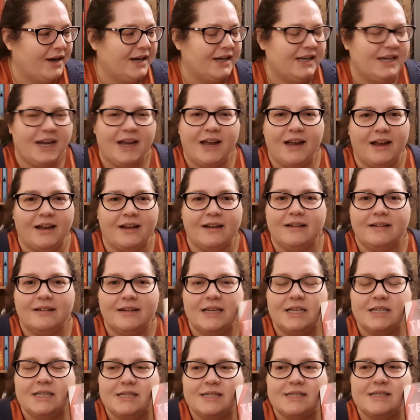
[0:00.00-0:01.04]
yeah,
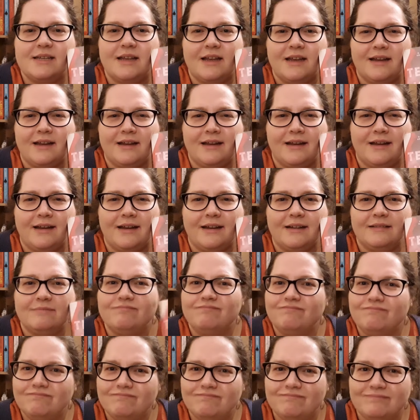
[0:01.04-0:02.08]
it's uh,
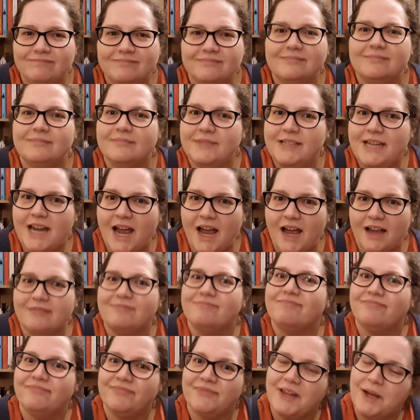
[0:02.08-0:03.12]
mm, yeah,
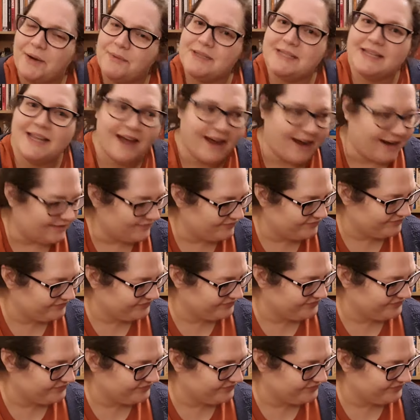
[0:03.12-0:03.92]
that was that.